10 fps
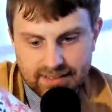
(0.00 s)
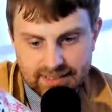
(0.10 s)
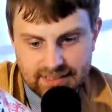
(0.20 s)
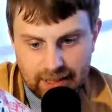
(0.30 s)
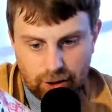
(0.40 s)

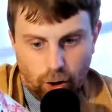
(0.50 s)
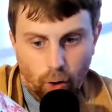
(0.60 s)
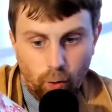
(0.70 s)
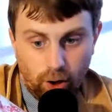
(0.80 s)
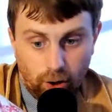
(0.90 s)
is a
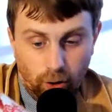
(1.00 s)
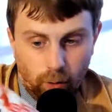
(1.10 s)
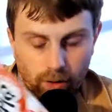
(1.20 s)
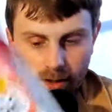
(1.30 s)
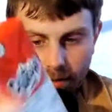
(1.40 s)
Coca
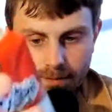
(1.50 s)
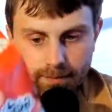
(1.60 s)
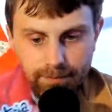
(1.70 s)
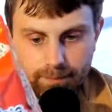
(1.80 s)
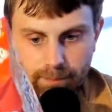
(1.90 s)
Cola
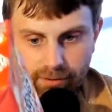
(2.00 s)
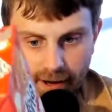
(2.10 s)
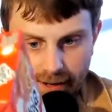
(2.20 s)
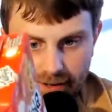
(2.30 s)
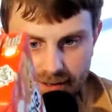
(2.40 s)

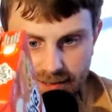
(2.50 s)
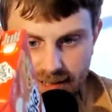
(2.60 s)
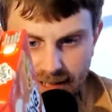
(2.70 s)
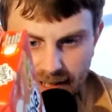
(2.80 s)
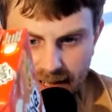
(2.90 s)
product,
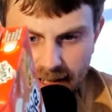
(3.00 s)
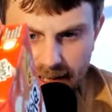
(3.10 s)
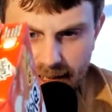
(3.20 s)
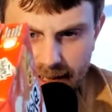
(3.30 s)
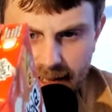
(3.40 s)

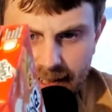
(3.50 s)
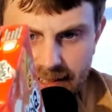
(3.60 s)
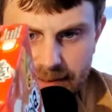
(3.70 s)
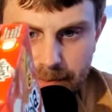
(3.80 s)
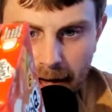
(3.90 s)
and it
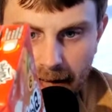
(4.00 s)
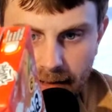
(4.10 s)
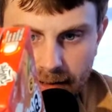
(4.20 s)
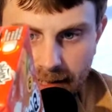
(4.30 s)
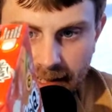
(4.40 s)
is
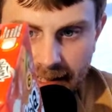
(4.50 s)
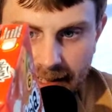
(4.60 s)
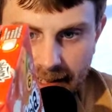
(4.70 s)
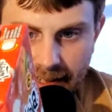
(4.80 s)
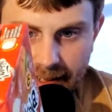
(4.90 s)
bottled
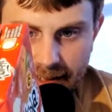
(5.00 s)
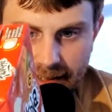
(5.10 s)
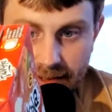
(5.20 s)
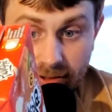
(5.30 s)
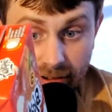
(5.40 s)
in
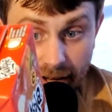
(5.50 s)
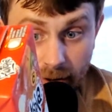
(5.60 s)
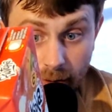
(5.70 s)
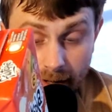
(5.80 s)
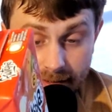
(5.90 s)

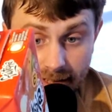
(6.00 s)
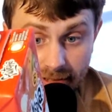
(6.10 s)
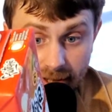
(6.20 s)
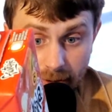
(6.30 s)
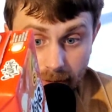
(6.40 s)
Toronto,
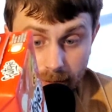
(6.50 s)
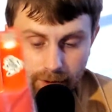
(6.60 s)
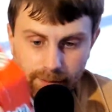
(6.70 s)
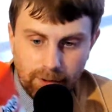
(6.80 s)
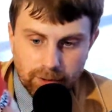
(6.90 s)
Ontario, one
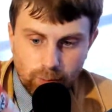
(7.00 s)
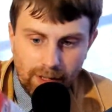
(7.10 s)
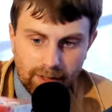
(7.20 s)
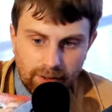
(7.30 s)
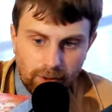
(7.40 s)
of the most
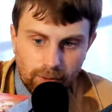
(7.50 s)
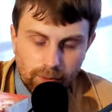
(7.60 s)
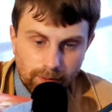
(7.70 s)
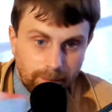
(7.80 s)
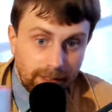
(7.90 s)
well
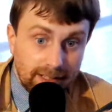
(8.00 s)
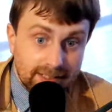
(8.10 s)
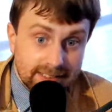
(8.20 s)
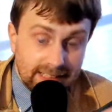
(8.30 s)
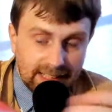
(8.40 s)
known
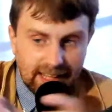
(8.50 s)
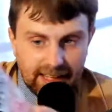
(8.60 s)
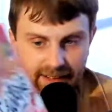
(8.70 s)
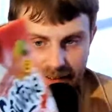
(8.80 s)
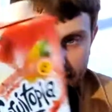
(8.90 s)
places in
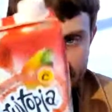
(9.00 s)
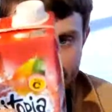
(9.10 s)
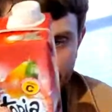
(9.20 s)
Canada because they have the